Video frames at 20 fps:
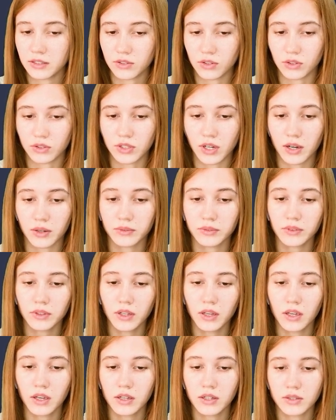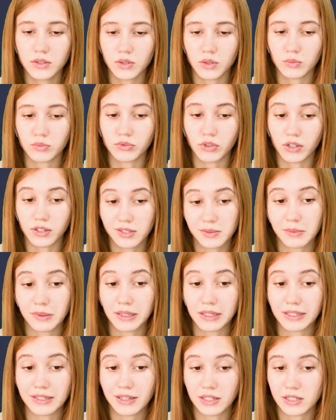drawdown to
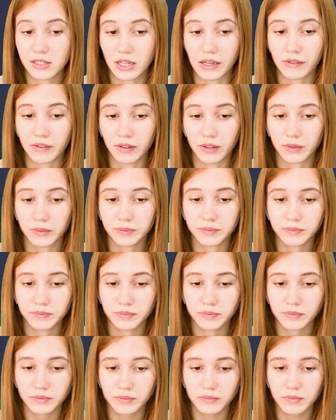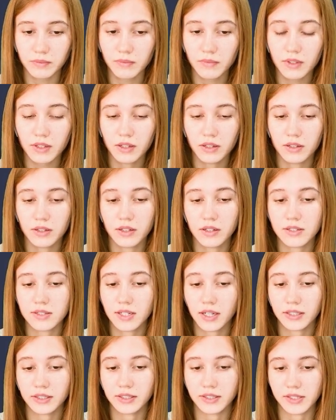approximately this level.
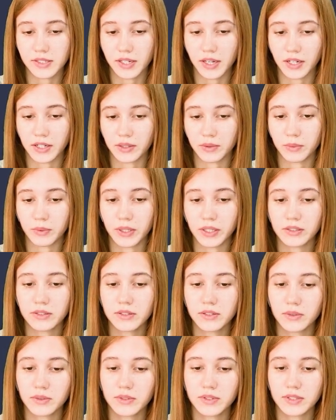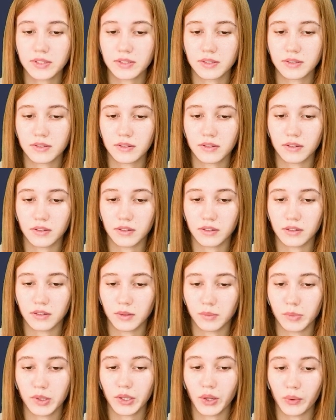Second indicator, we also
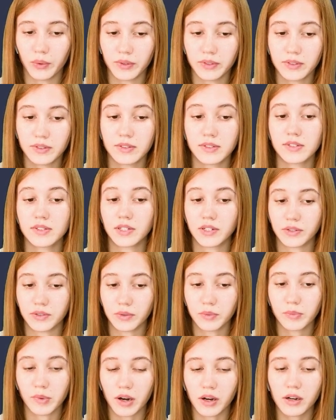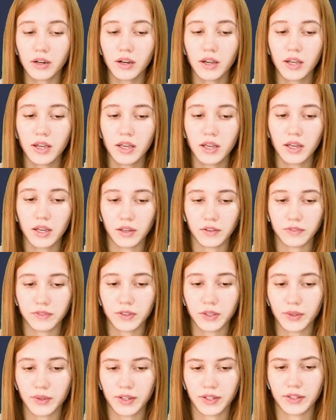below at the zero mark. If you
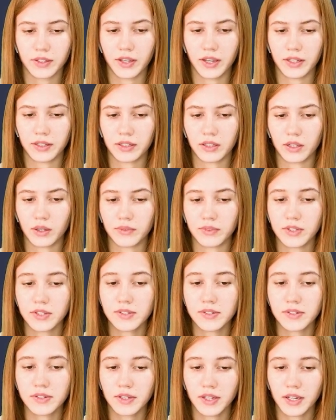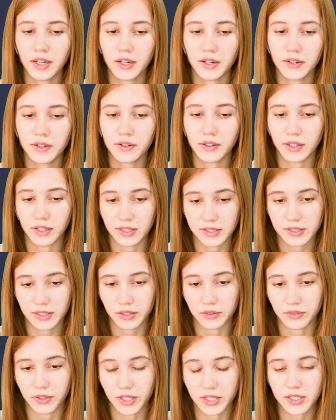look at the angle of this indicator, it's
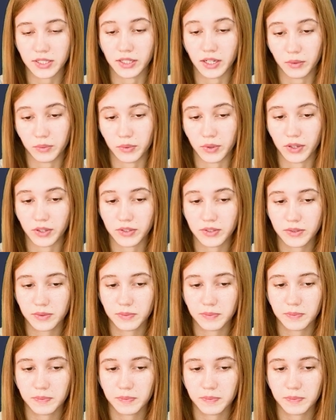directed downwards.